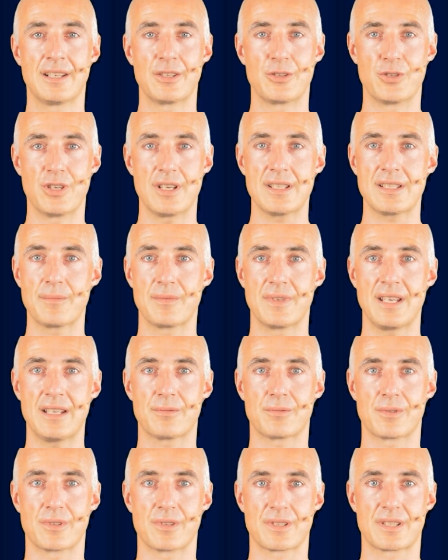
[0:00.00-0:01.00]
GSM
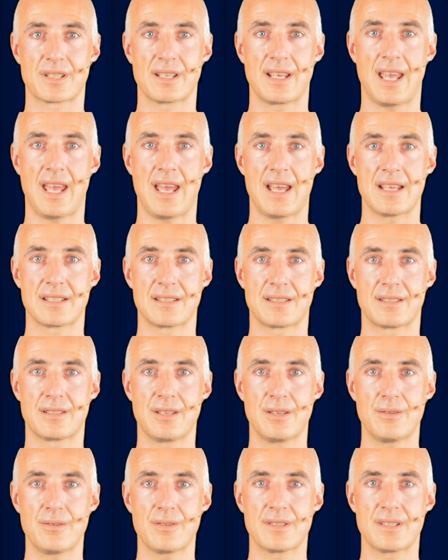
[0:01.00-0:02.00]
networks has a
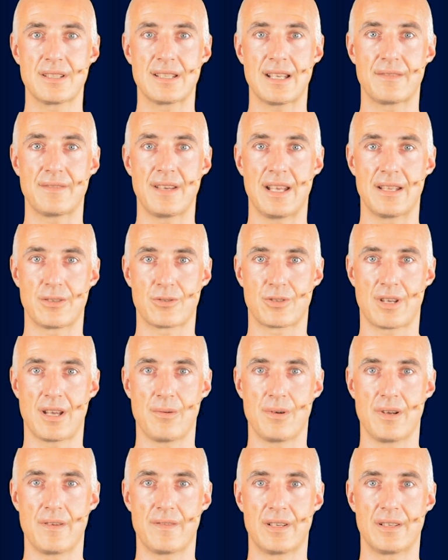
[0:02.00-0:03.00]
serious disadvantage,
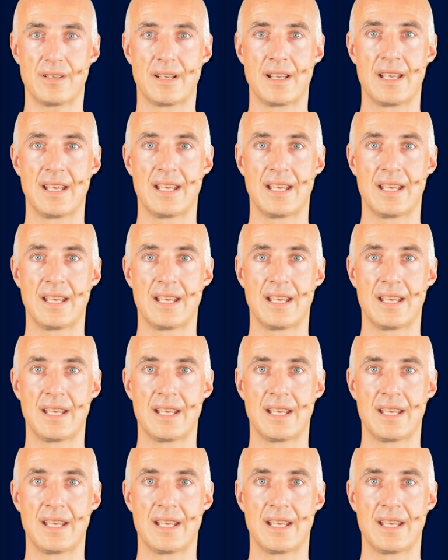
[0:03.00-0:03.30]
however.